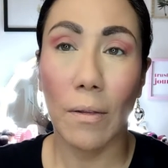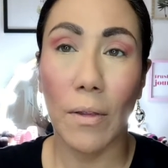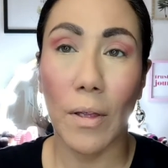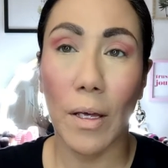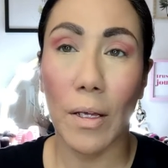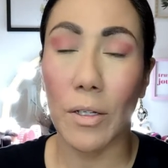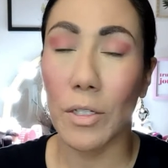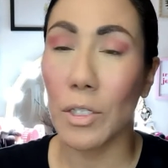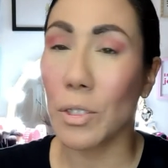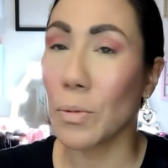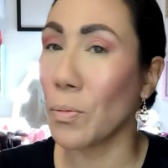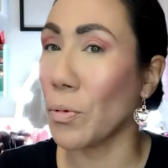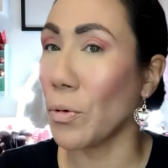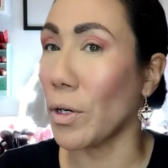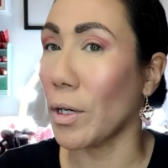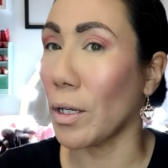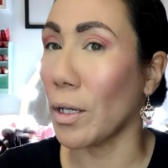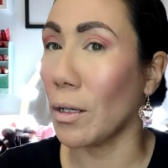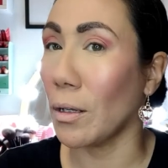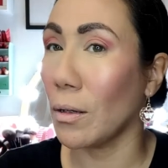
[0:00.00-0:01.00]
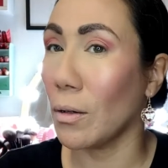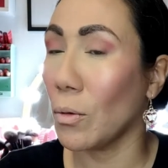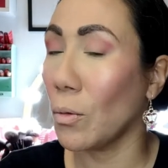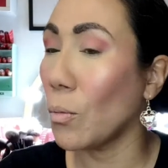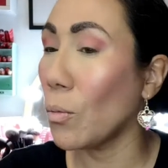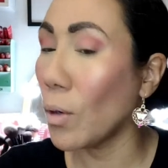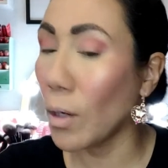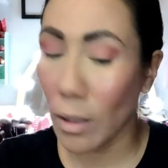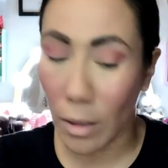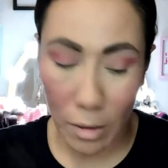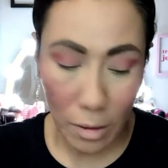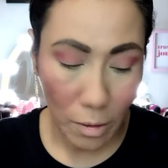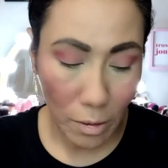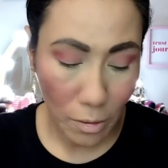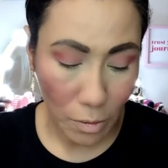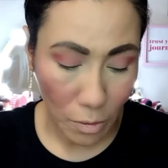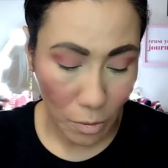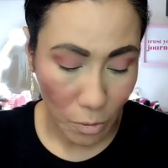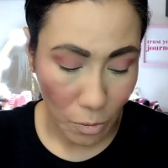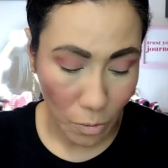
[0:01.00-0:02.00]
That is pretty.
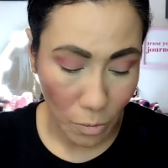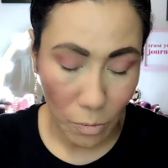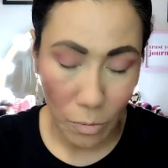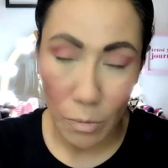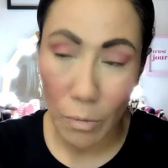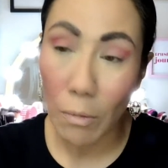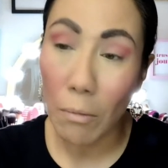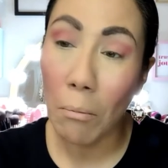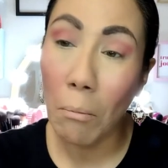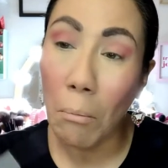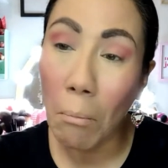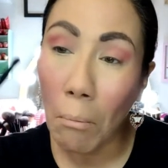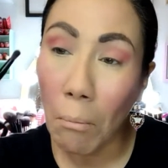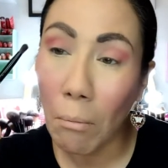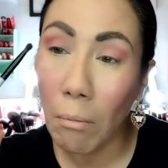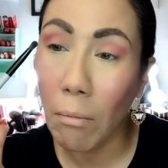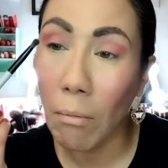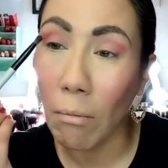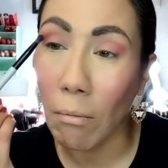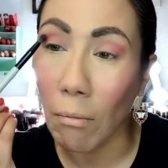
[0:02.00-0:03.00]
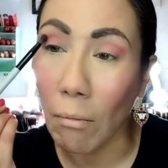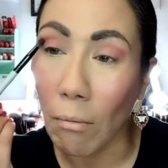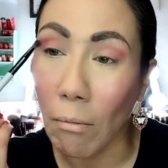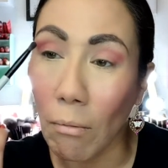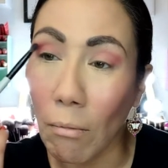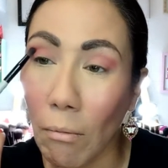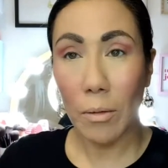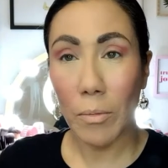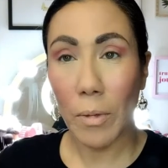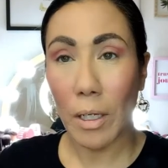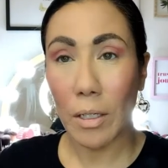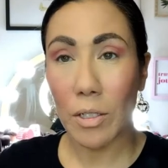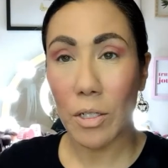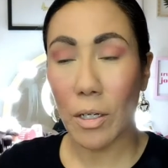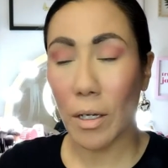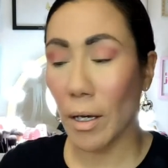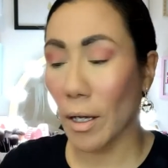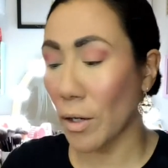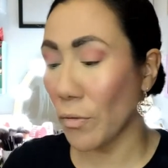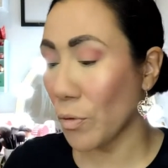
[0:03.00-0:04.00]
Wow. I'm
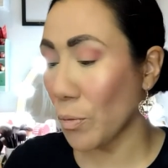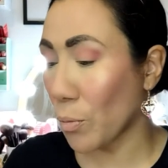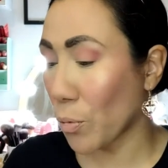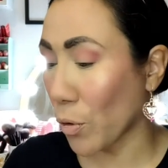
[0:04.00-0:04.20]
actually kind of